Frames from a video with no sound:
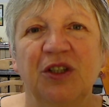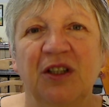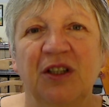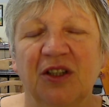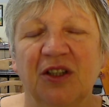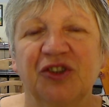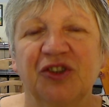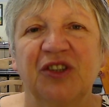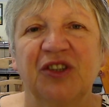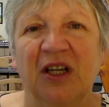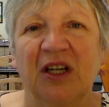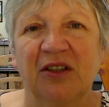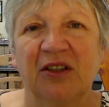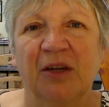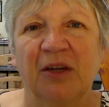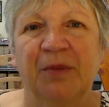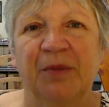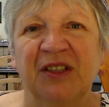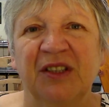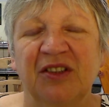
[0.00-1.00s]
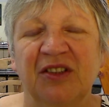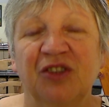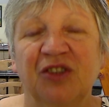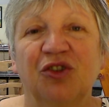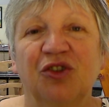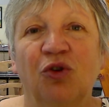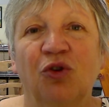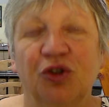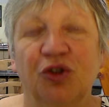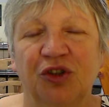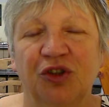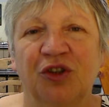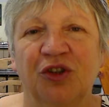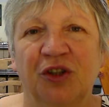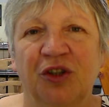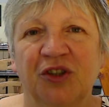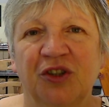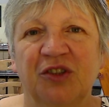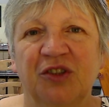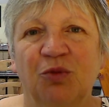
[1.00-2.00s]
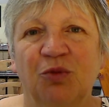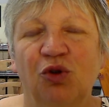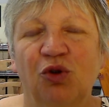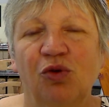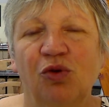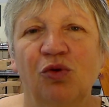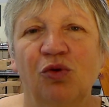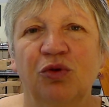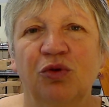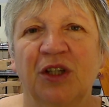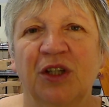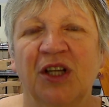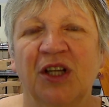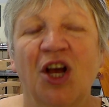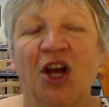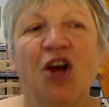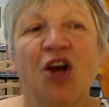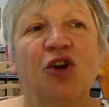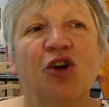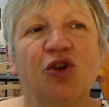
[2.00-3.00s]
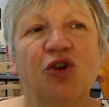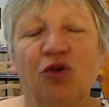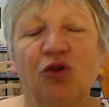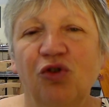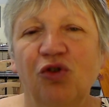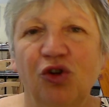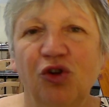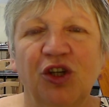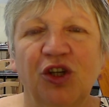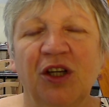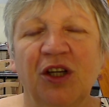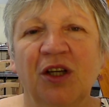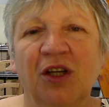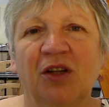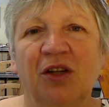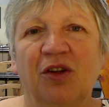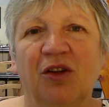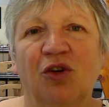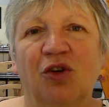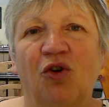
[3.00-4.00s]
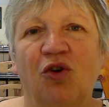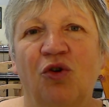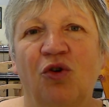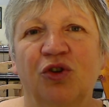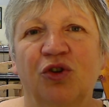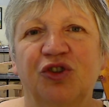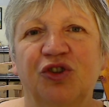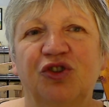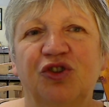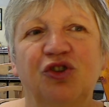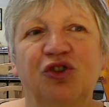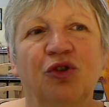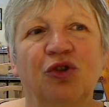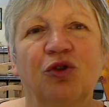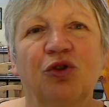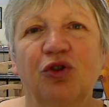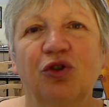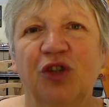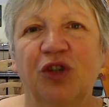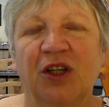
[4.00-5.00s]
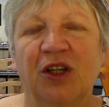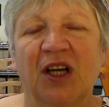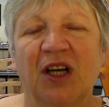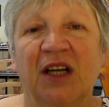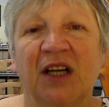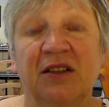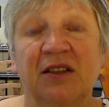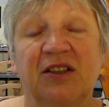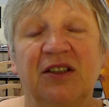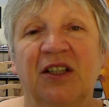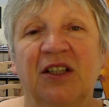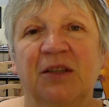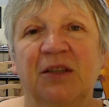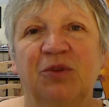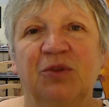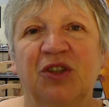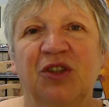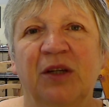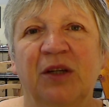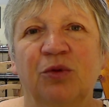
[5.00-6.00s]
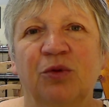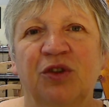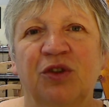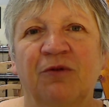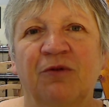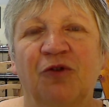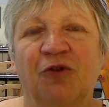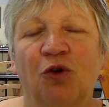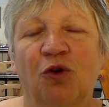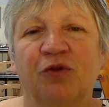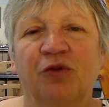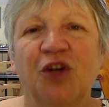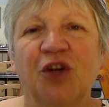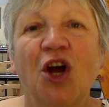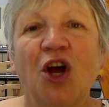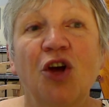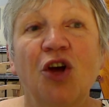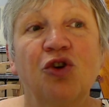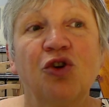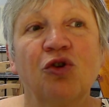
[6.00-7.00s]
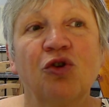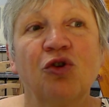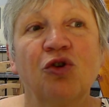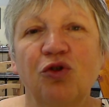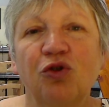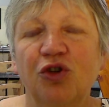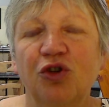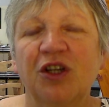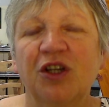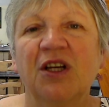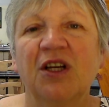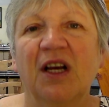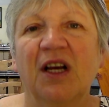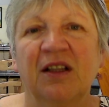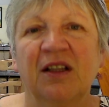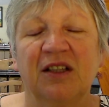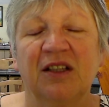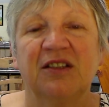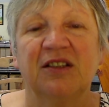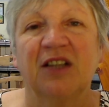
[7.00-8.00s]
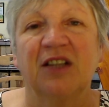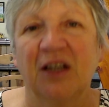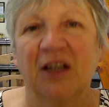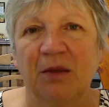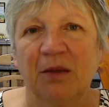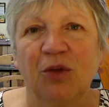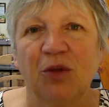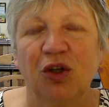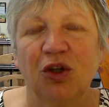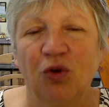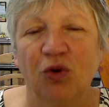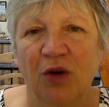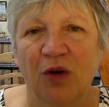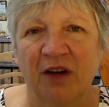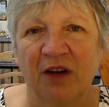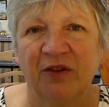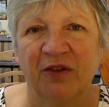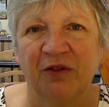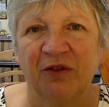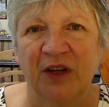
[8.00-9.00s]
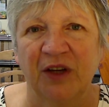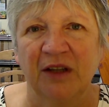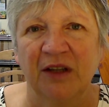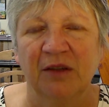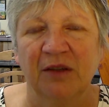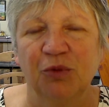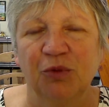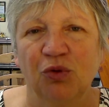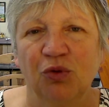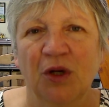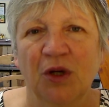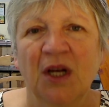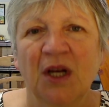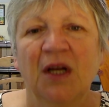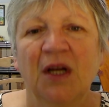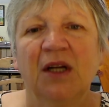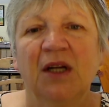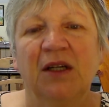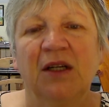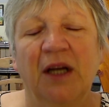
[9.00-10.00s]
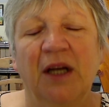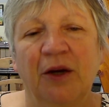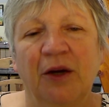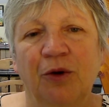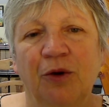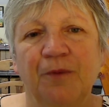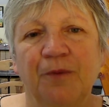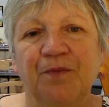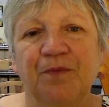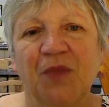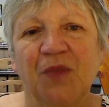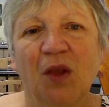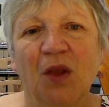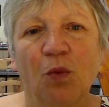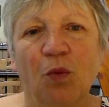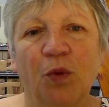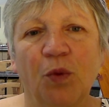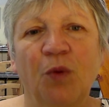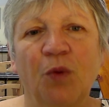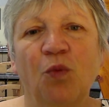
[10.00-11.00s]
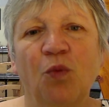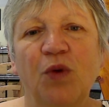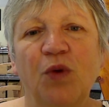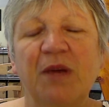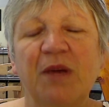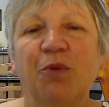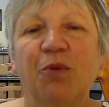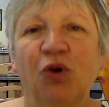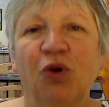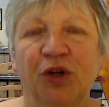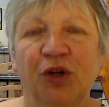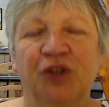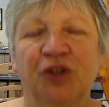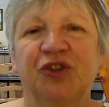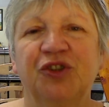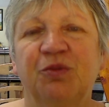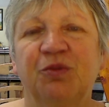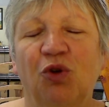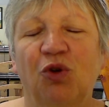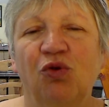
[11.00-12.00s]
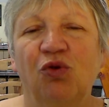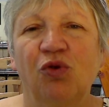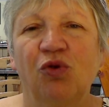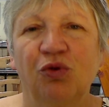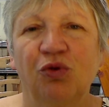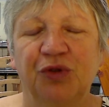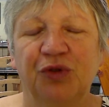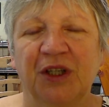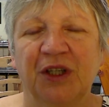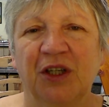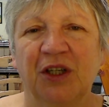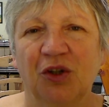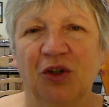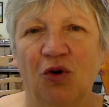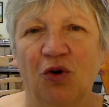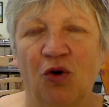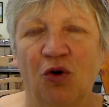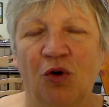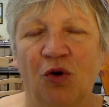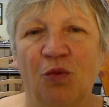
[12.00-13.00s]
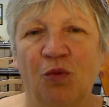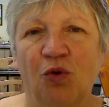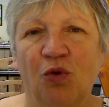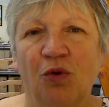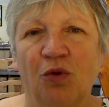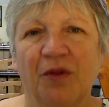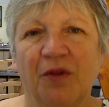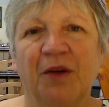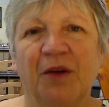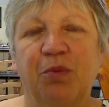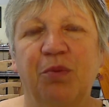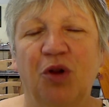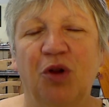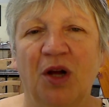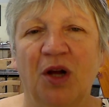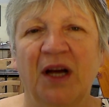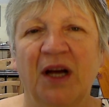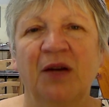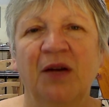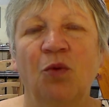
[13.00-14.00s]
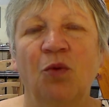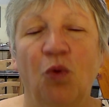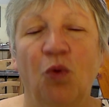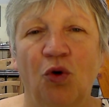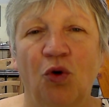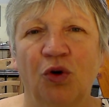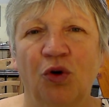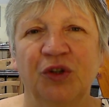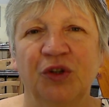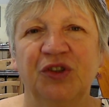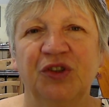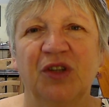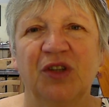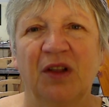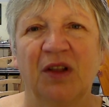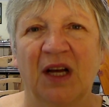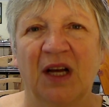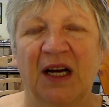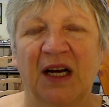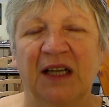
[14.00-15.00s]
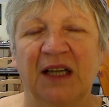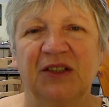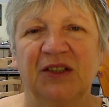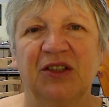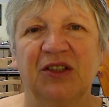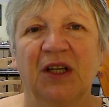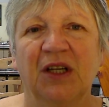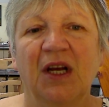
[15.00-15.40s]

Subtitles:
either start a business or to run a small holding. You're looking at the costs, you're looking at time scales involved, you're looking at the time that you have available. Now, when we bought our small holding in Cornwall, the plan was that